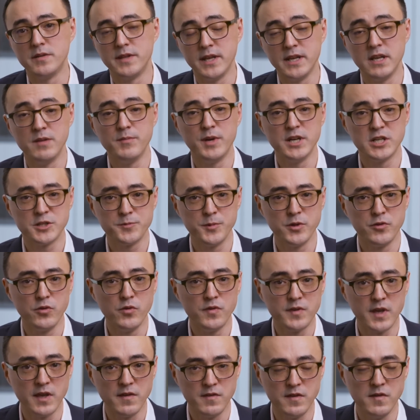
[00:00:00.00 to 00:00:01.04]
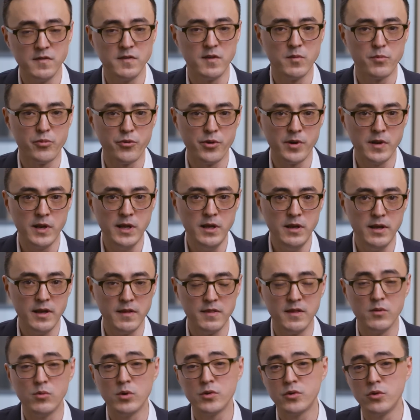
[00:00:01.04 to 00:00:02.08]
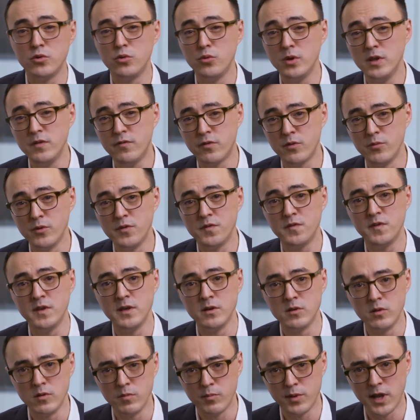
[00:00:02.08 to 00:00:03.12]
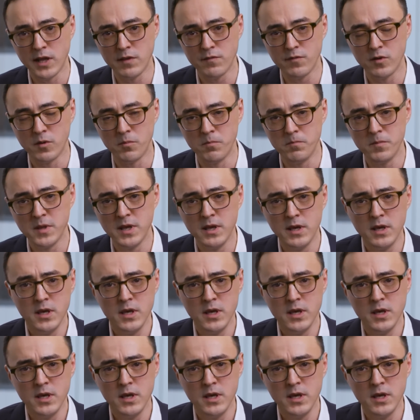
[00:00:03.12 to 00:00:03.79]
data management use cases separately and they want to do it from a single platform